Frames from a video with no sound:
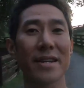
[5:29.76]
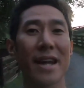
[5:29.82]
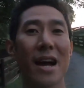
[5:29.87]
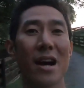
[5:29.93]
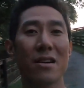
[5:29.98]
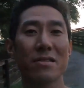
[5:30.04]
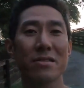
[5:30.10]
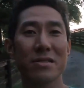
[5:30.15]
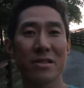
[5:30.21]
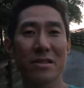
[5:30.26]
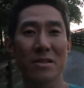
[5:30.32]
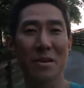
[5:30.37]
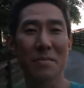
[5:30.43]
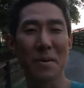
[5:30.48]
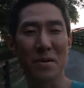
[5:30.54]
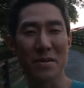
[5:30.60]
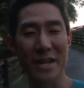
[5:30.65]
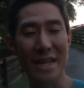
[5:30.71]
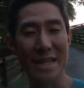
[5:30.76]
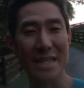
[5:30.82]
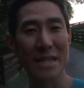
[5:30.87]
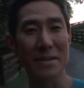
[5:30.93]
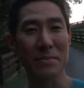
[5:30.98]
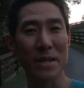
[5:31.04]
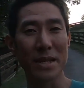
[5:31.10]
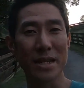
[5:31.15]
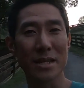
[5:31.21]
now. So about
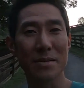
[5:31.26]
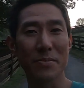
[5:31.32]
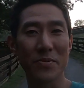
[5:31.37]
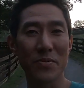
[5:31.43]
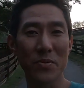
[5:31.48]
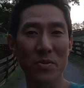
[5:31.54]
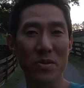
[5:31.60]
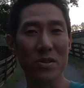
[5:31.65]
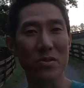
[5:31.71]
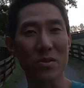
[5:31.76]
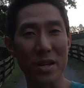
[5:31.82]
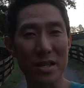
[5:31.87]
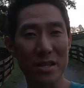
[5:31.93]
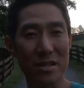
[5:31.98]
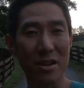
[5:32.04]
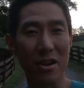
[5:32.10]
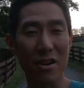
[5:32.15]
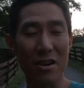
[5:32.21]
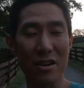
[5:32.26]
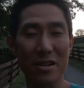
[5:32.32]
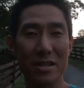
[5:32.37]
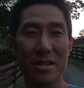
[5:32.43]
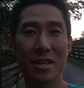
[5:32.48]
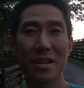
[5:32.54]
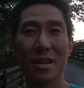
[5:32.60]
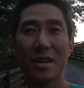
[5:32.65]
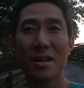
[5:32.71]
19 minutes before the race
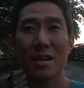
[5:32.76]
starts.